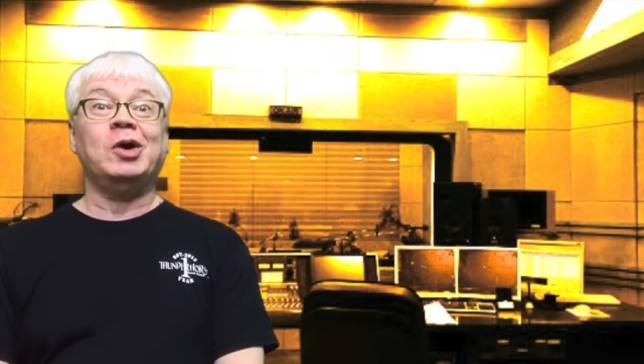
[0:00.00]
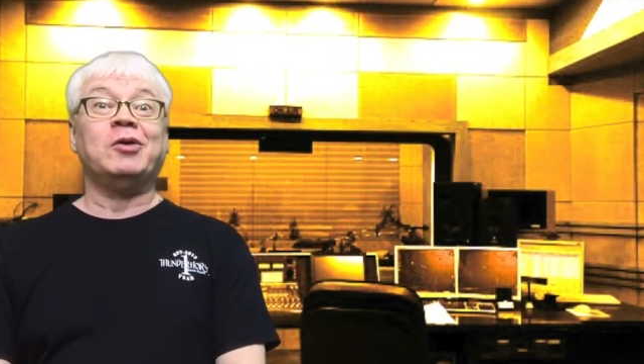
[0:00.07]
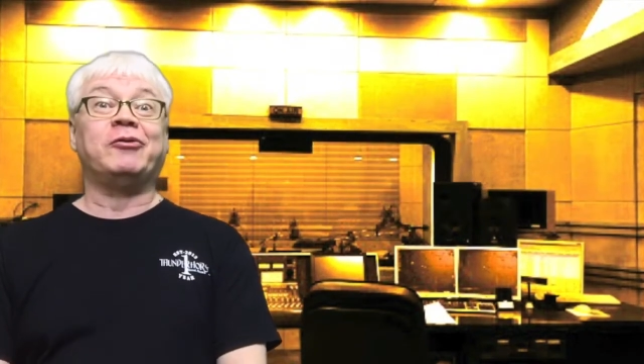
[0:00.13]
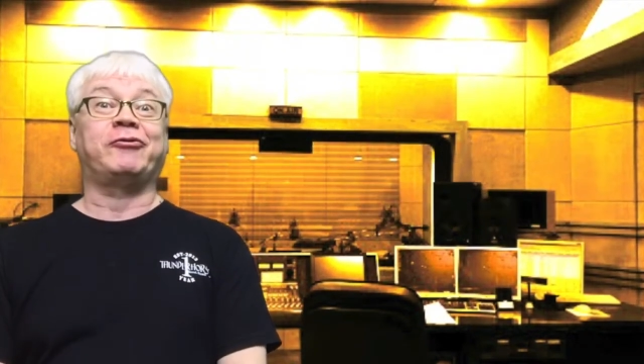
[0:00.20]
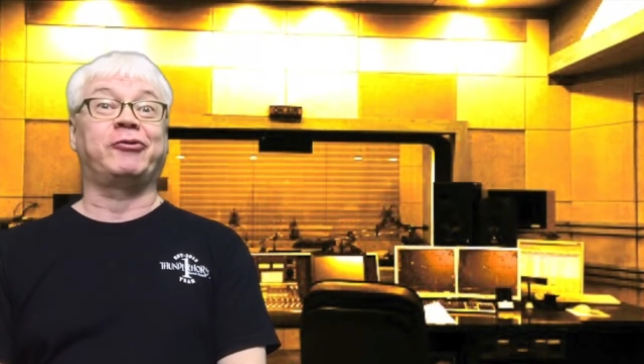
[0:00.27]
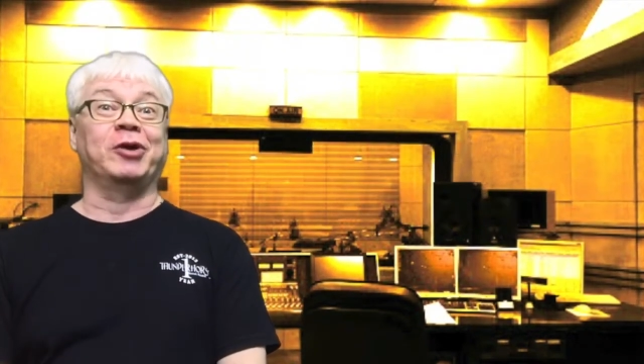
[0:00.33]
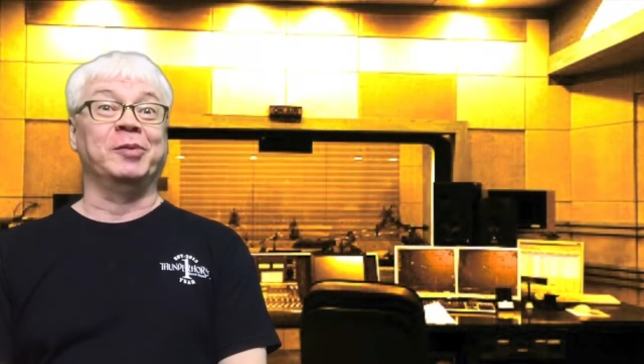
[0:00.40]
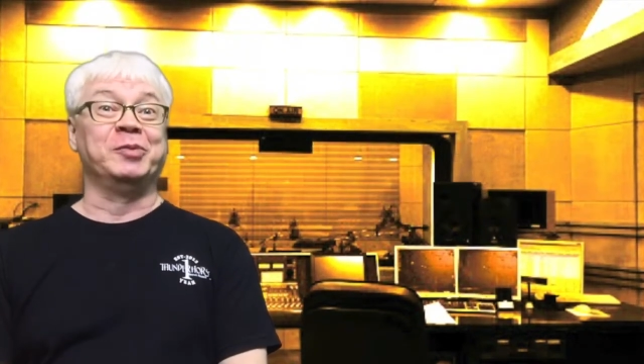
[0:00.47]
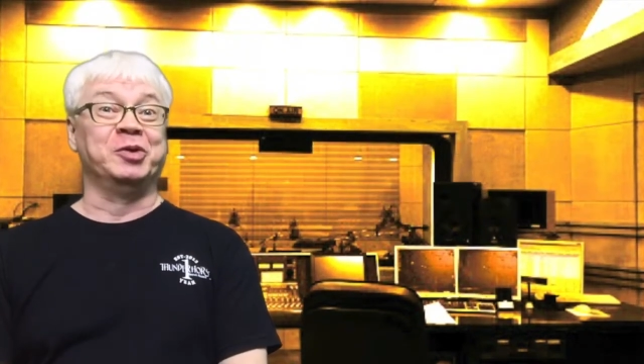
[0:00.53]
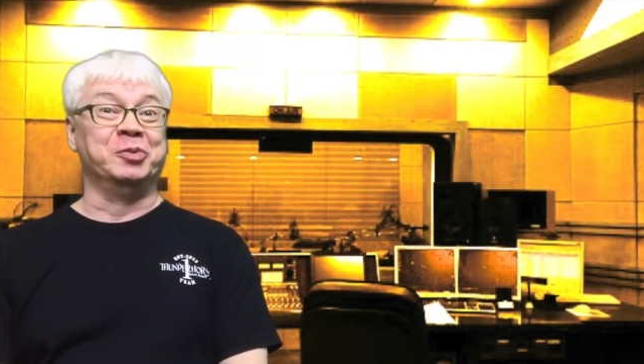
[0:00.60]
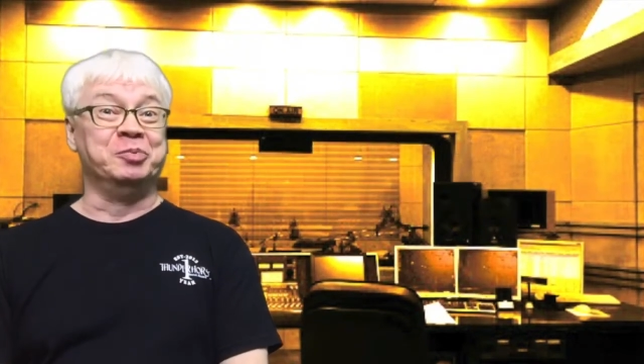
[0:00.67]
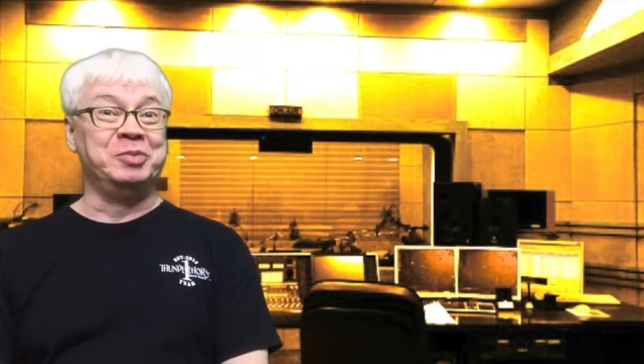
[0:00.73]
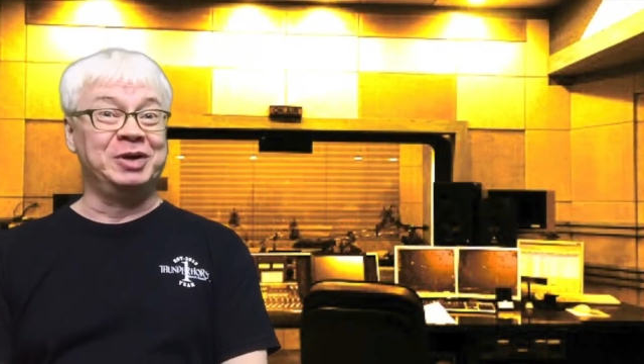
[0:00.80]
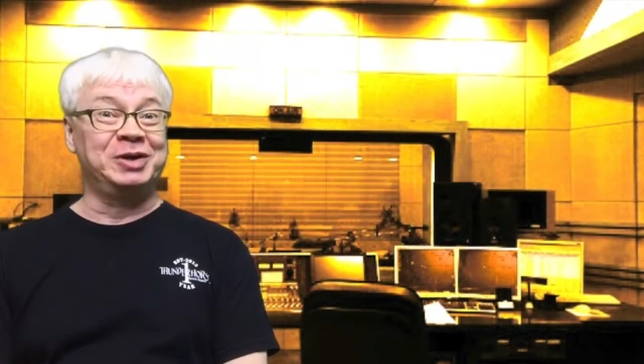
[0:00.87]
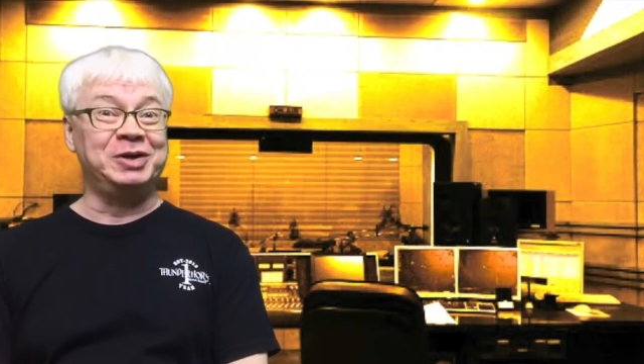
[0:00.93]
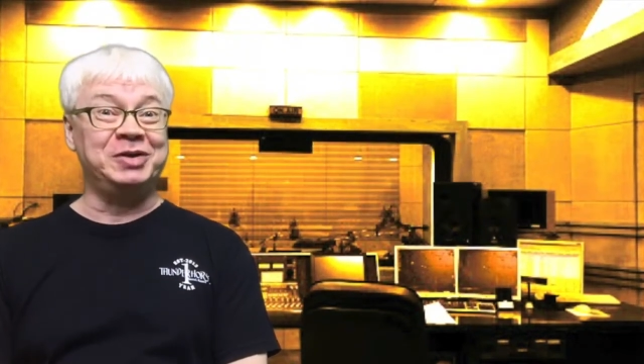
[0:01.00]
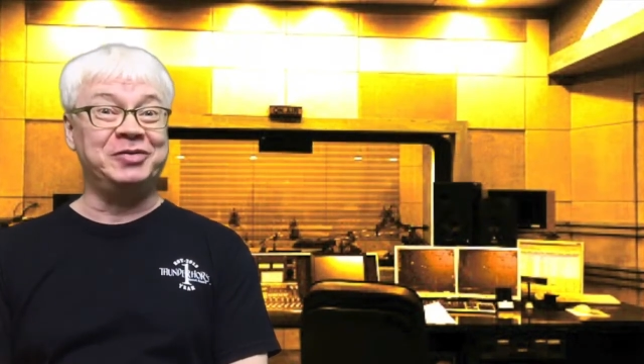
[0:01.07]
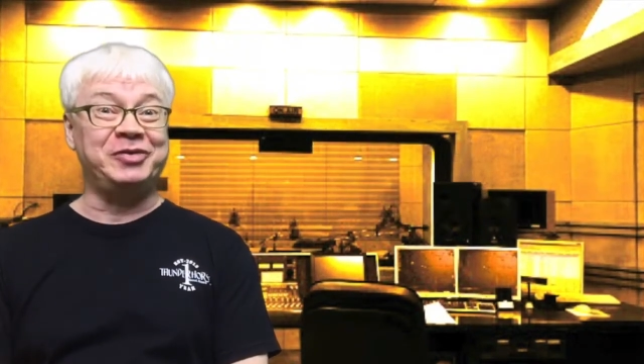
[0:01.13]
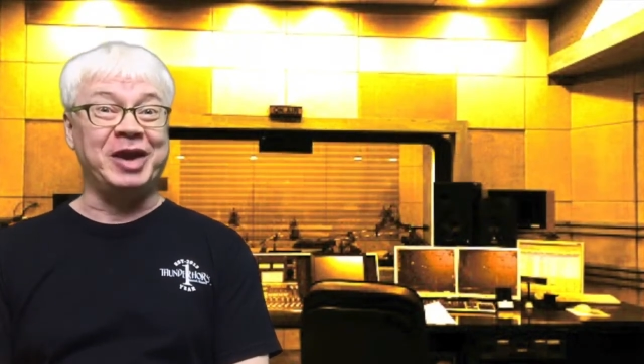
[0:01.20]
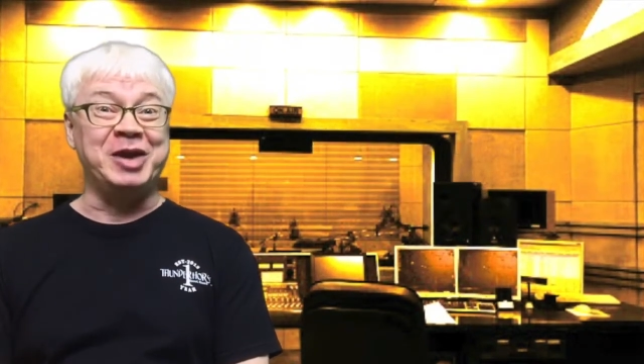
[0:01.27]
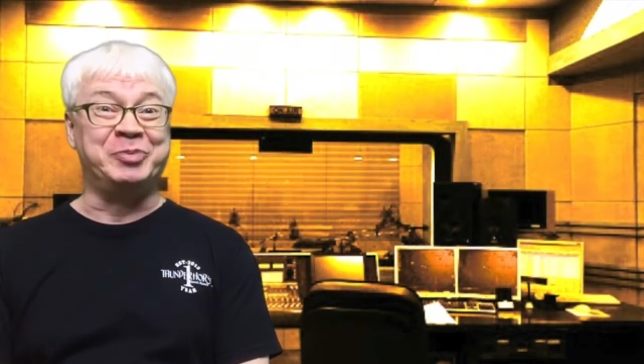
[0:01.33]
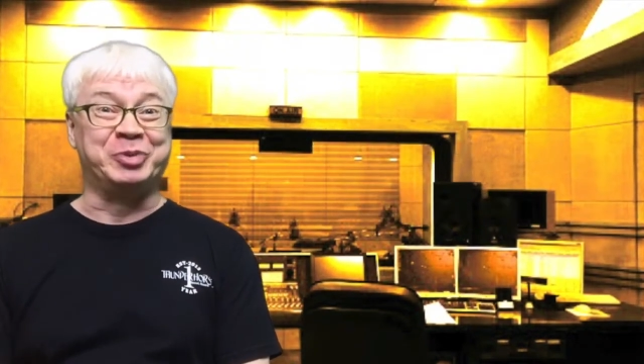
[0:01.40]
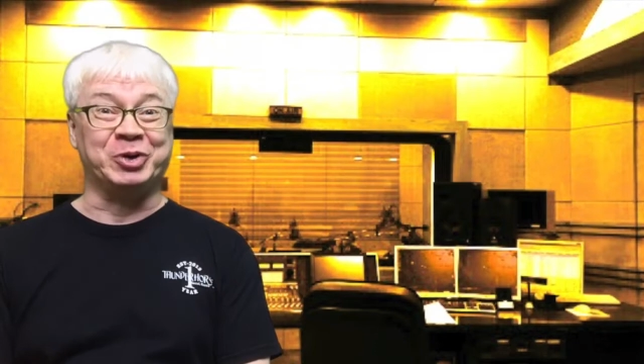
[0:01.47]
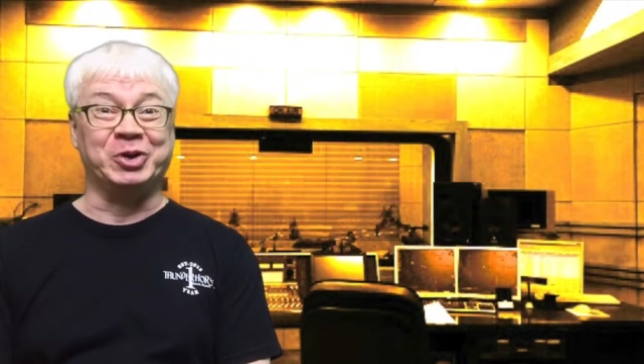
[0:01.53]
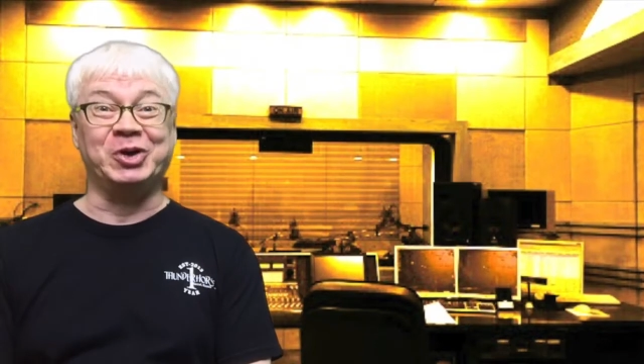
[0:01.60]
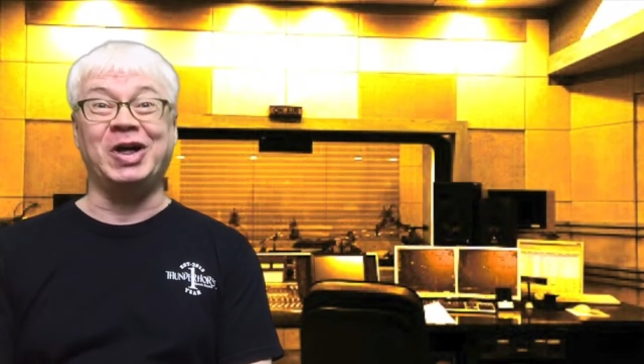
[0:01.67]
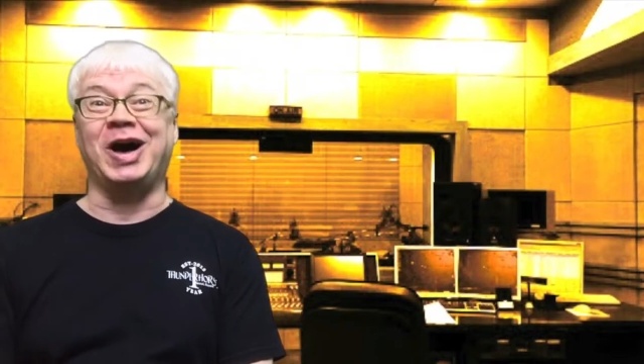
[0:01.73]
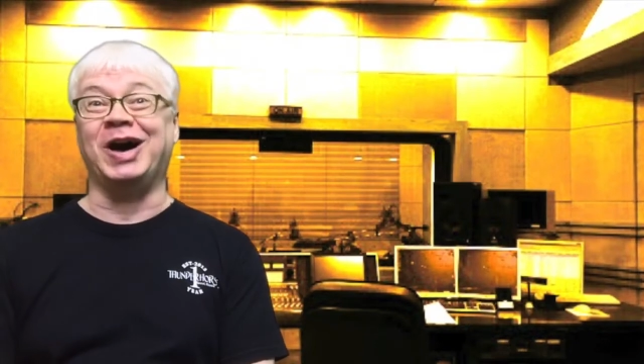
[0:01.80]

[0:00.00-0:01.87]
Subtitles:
from the middle of April